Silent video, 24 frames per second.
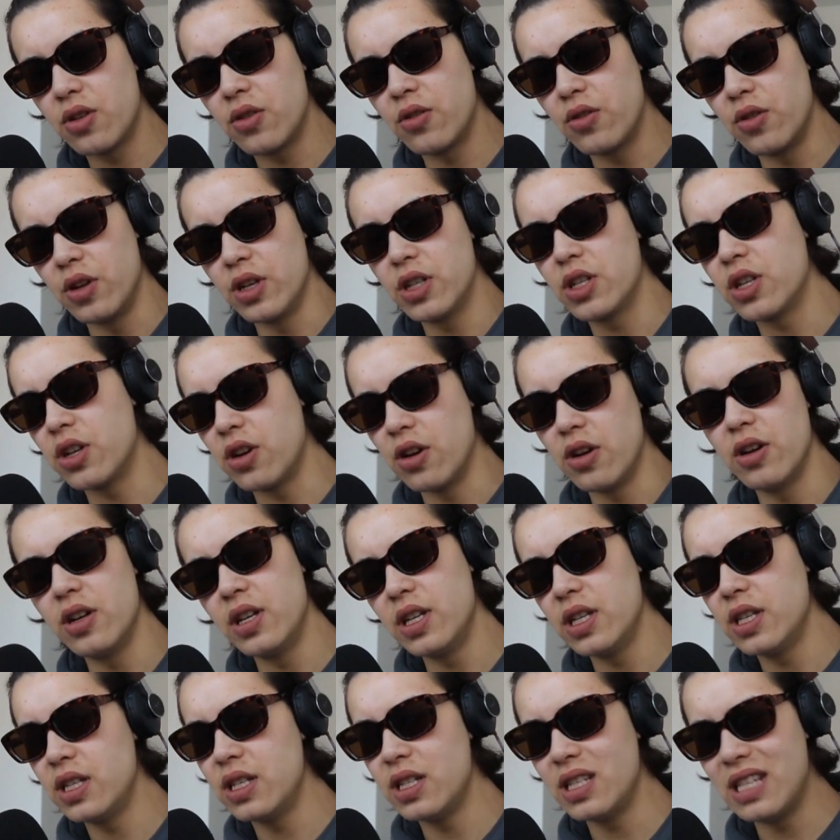Chris
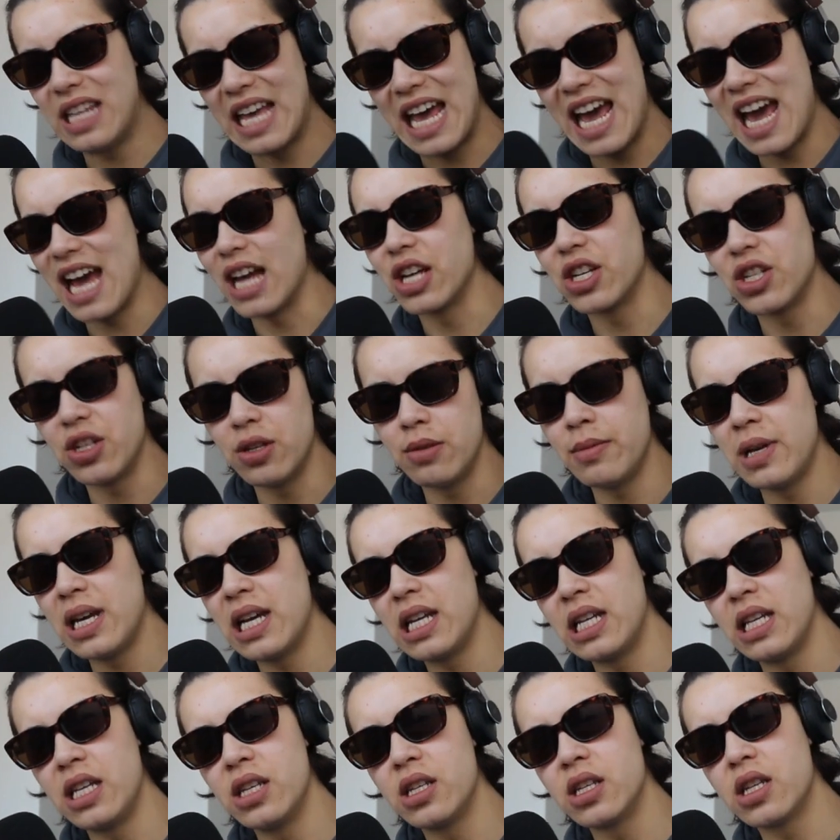Curtis, the action
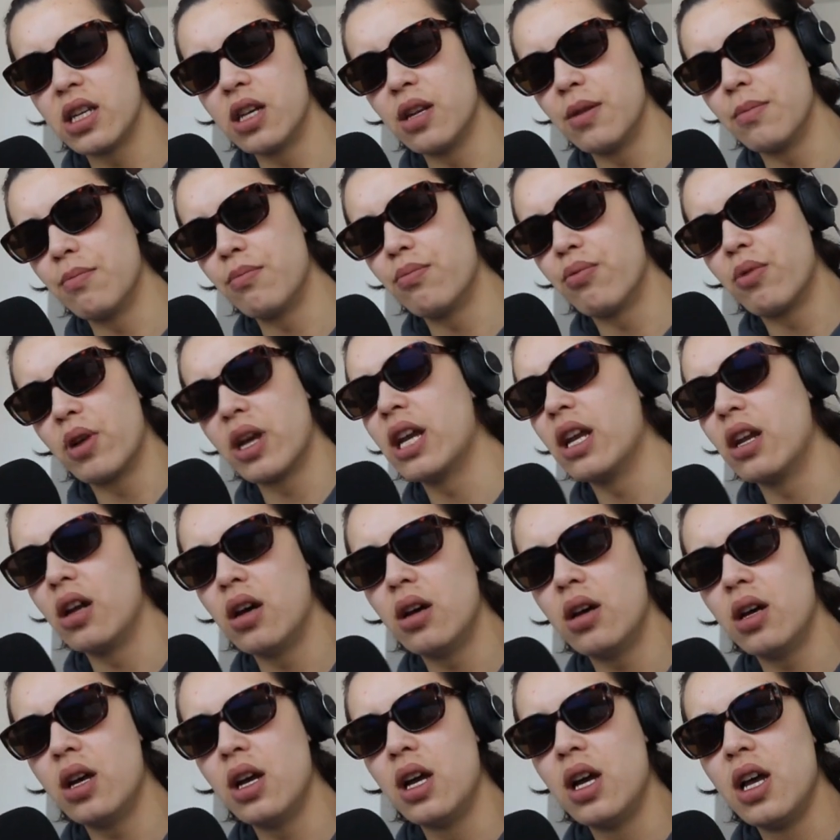man, he's gonna bring it
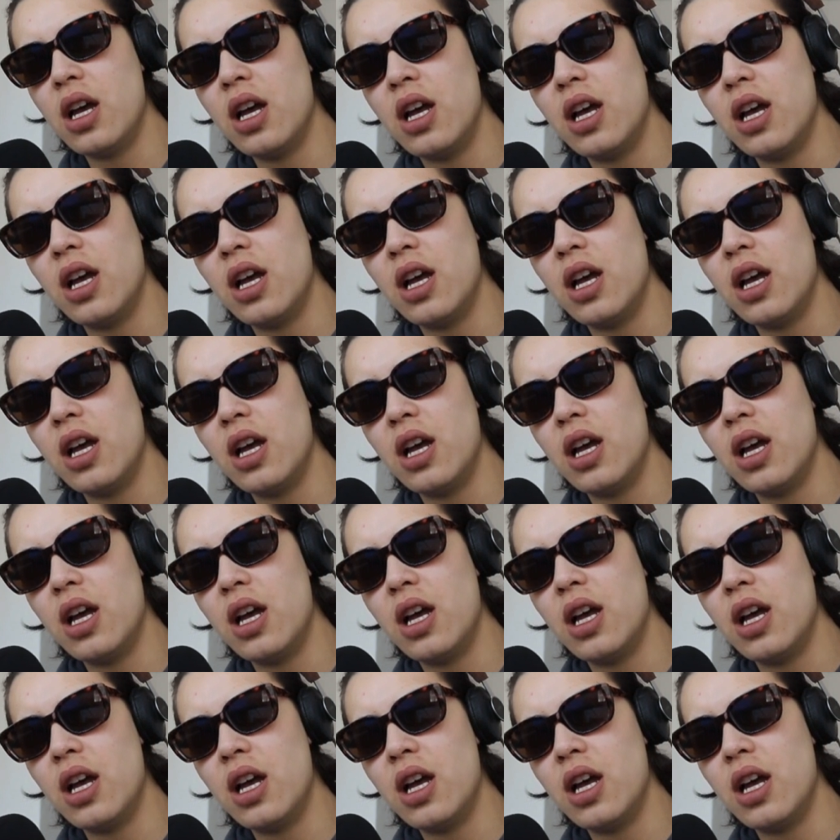up.